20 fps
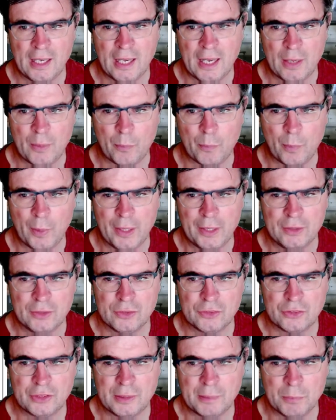when
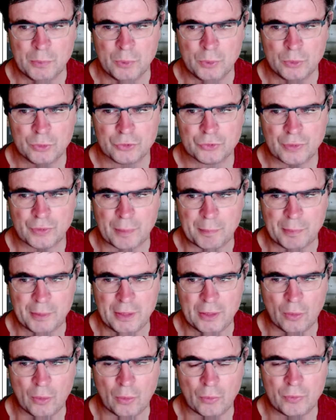she moves from the
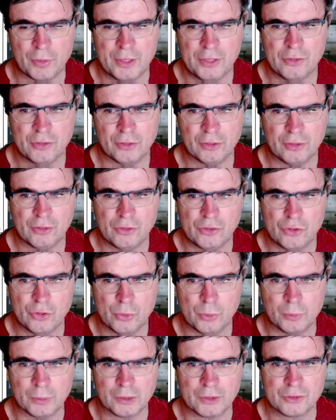origin
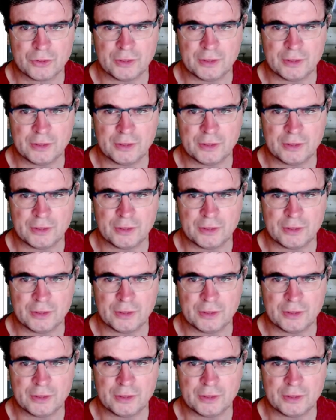towards